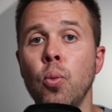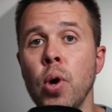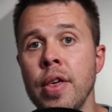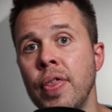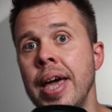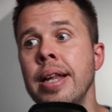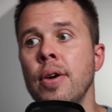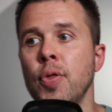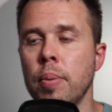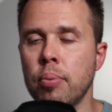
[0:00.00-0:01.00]
within
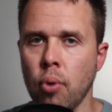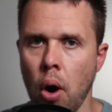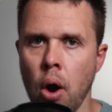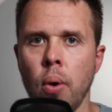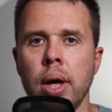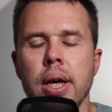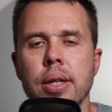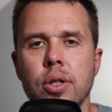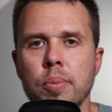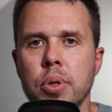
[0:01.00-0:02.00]
the Pro
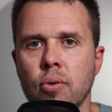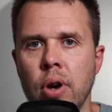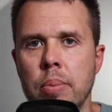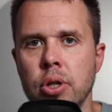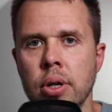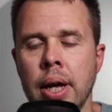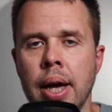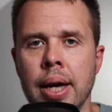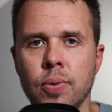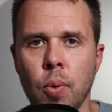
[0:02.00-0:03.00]
subscription
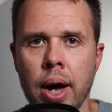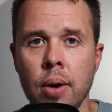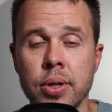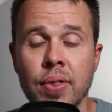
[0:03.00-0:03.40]
as well.